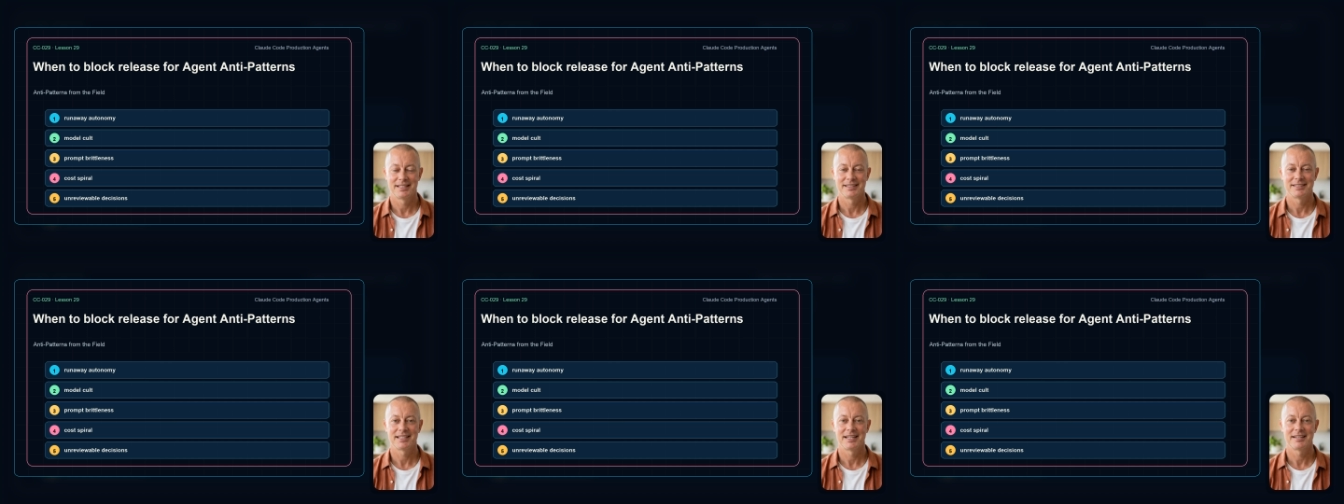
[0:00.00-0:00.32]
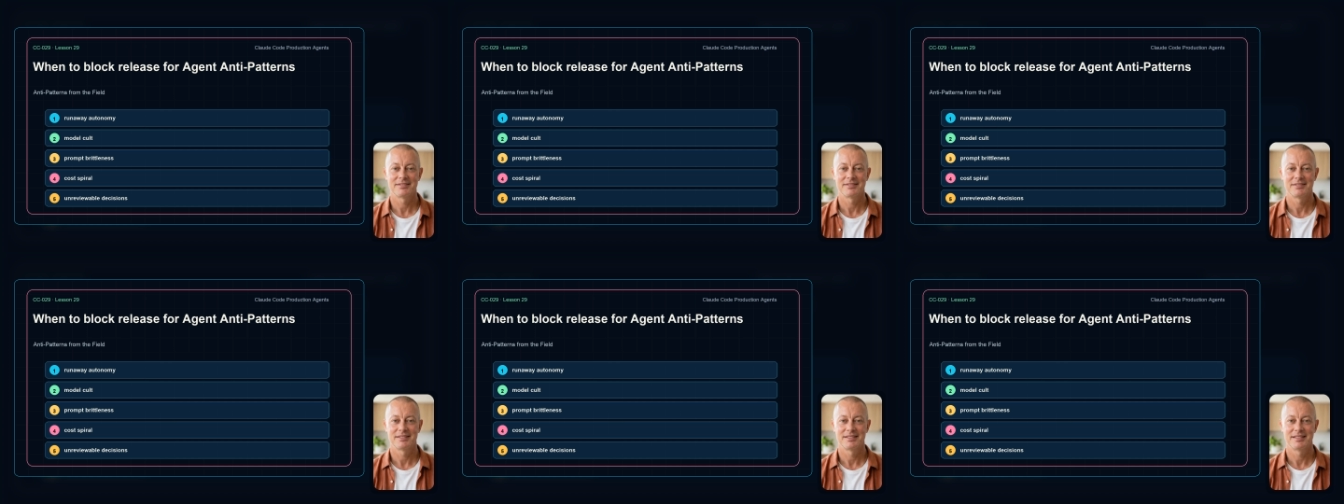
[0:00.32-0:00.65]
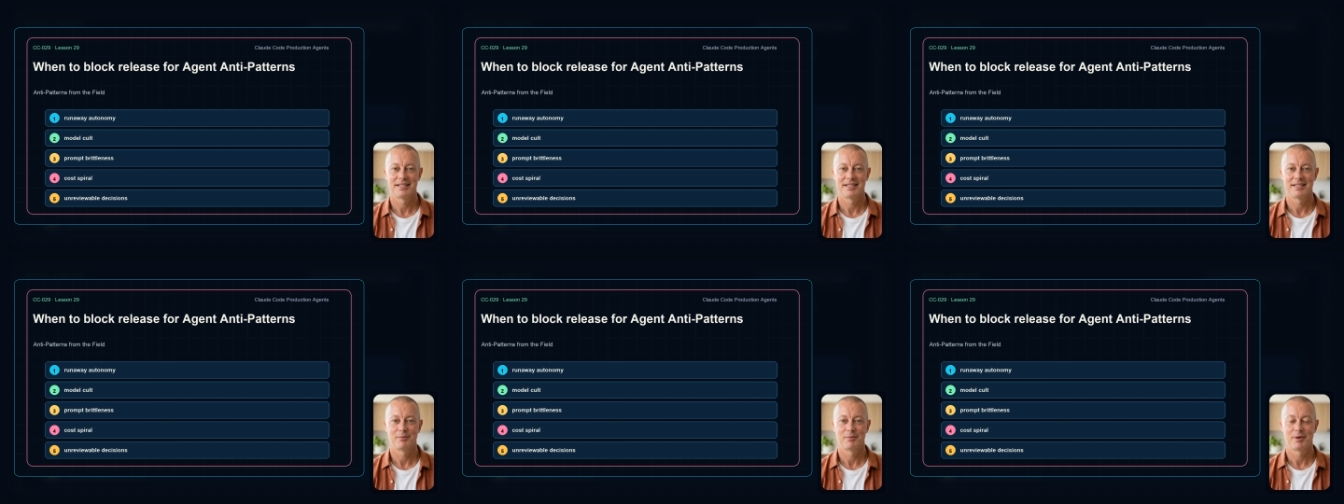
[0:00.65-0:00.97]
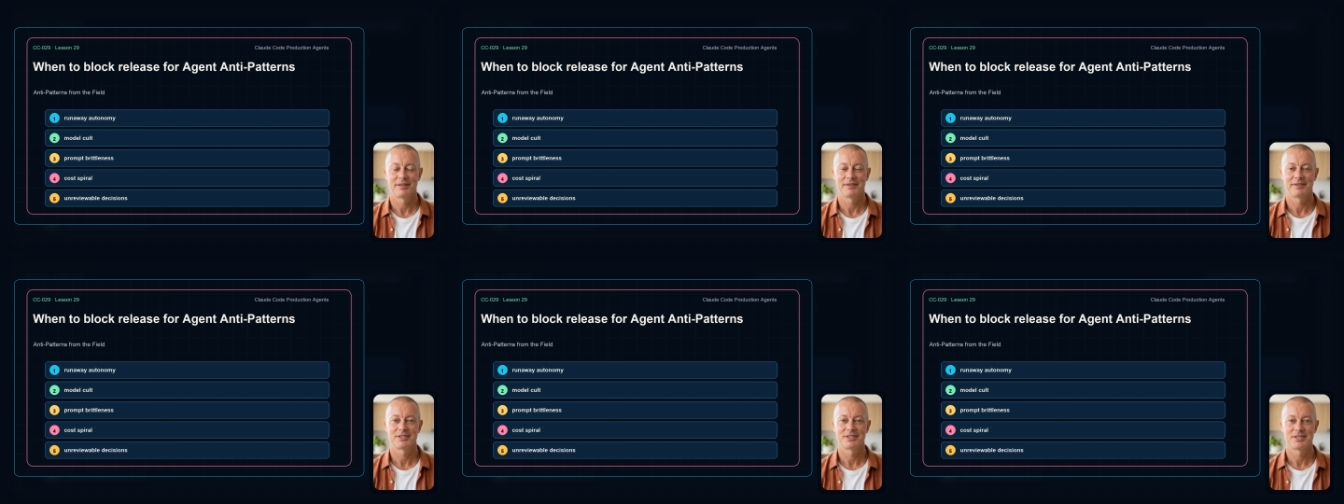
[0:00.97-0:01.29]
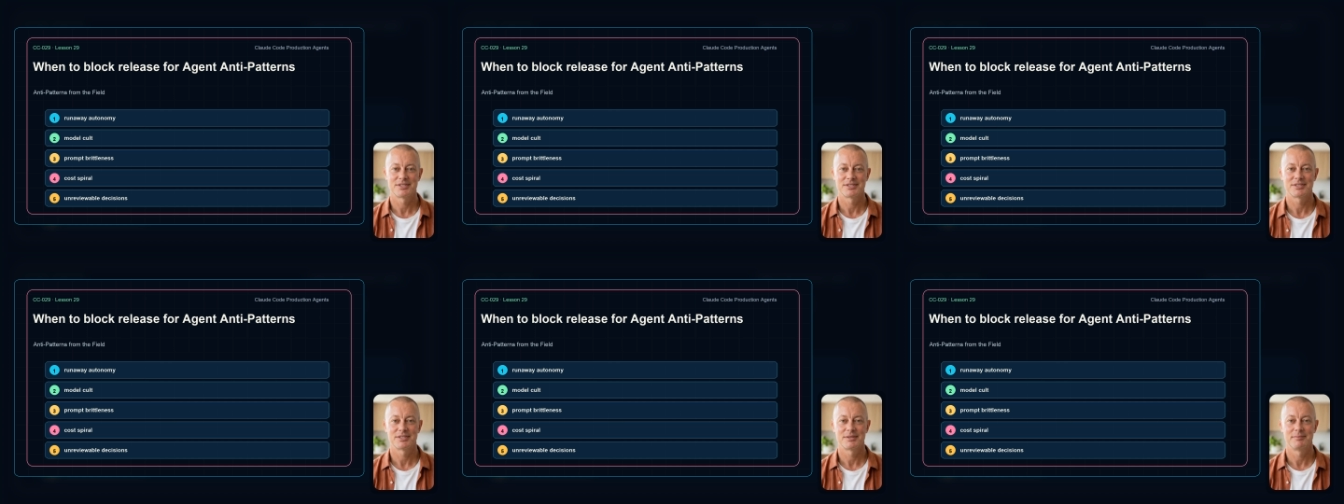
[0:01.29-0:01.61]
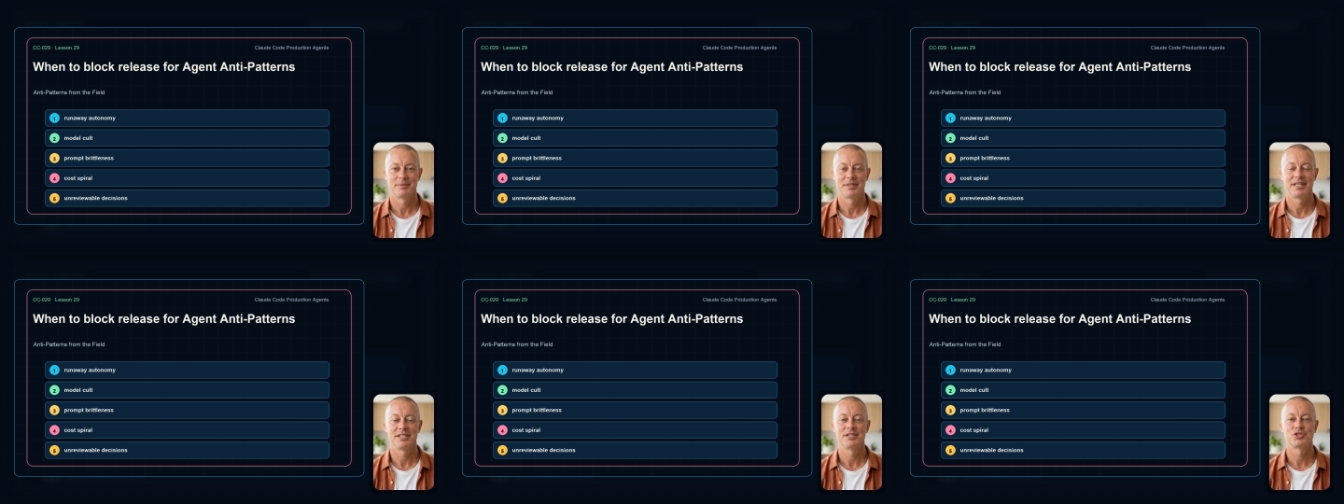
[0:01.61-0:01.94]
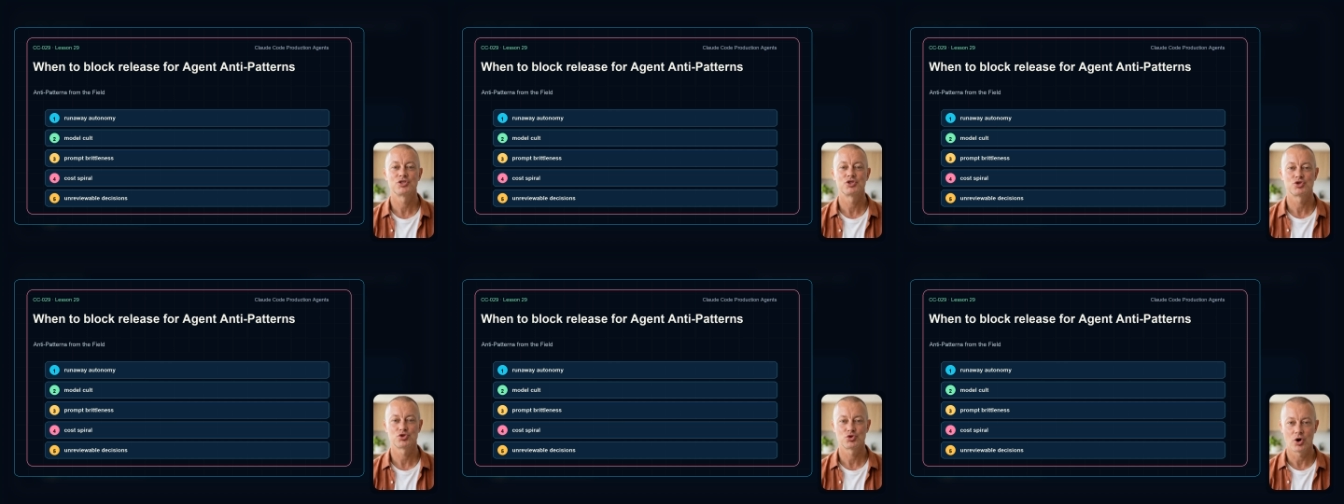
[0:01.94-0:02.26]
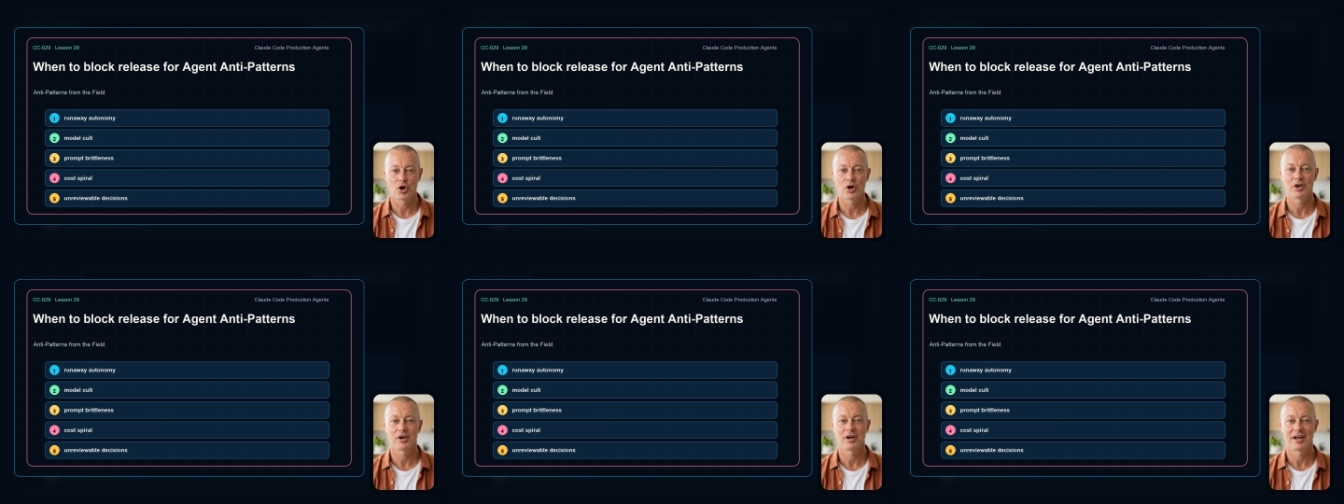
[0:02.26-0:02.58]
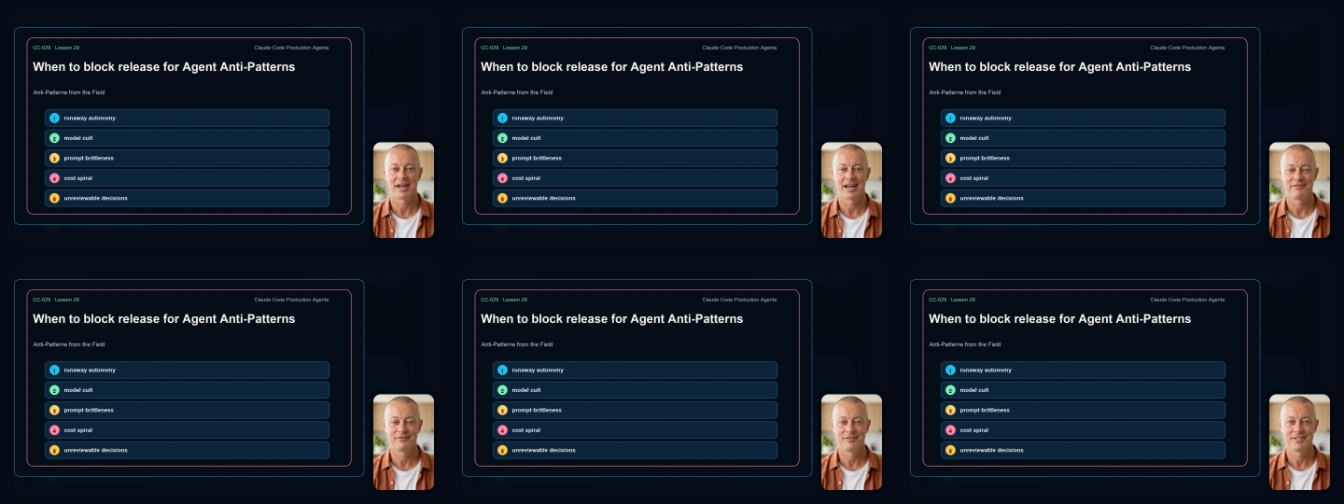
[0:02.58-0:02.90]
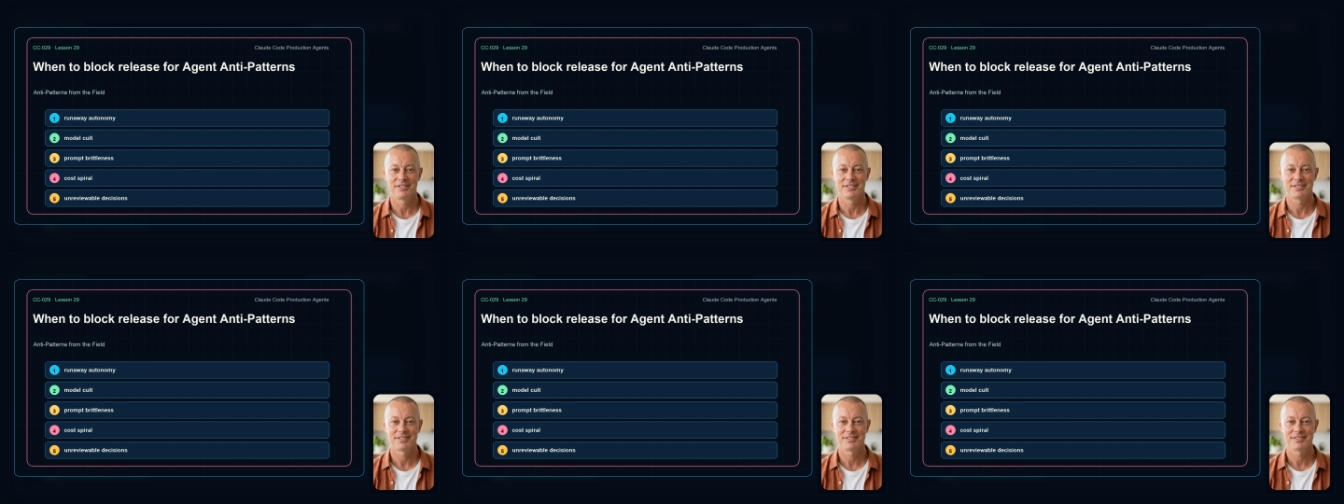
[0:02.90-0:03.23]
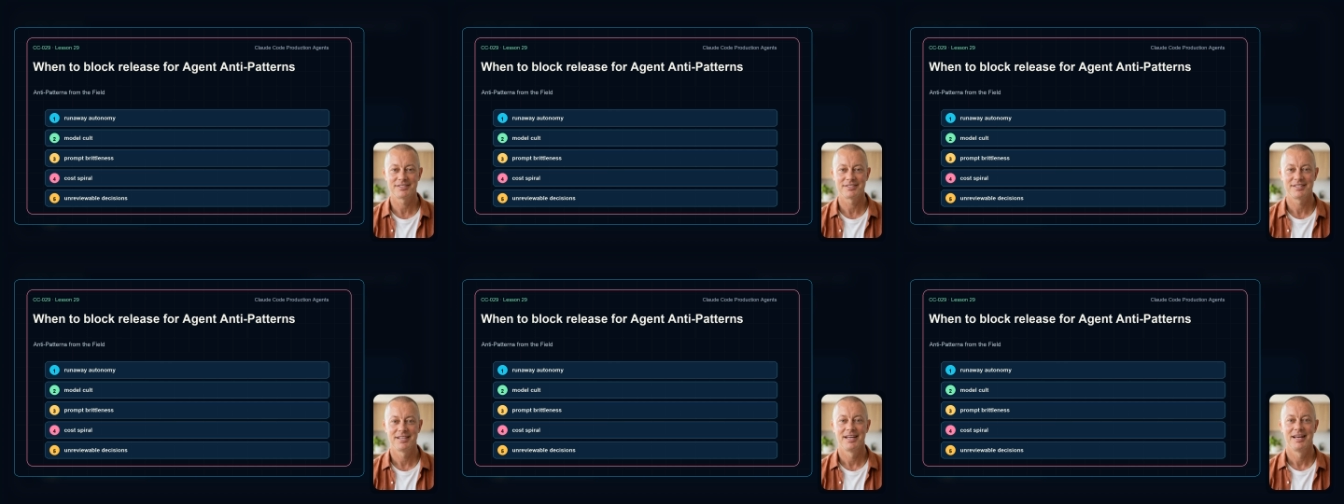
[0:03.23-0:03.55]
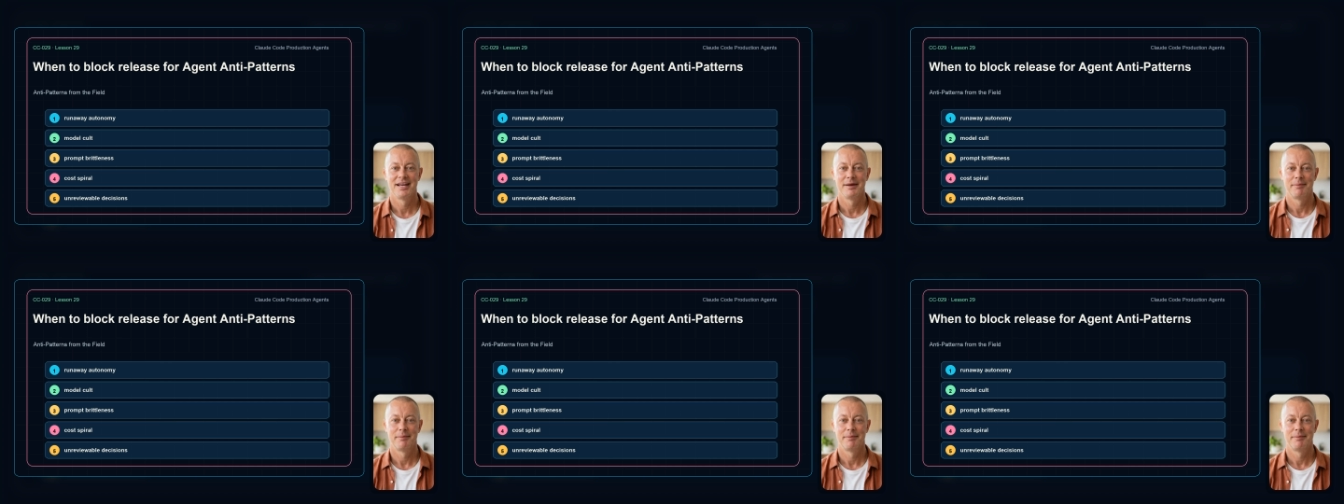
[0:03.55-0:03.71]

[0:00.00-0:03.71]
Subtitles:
It tells the team where the system needs stronger evidence,